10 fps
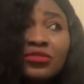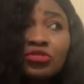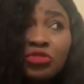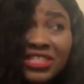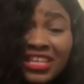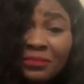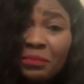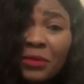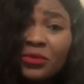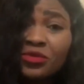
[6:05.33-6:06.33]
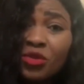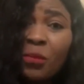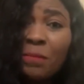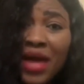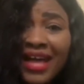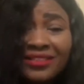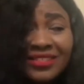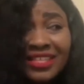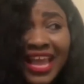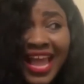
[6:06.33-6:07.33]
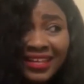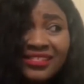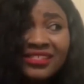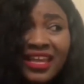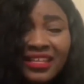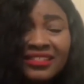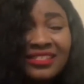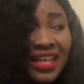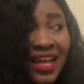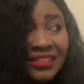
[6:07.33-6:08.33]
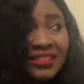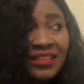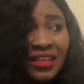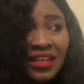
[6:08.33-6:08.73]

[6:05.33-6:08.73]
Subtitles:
treated people so bad to the extent that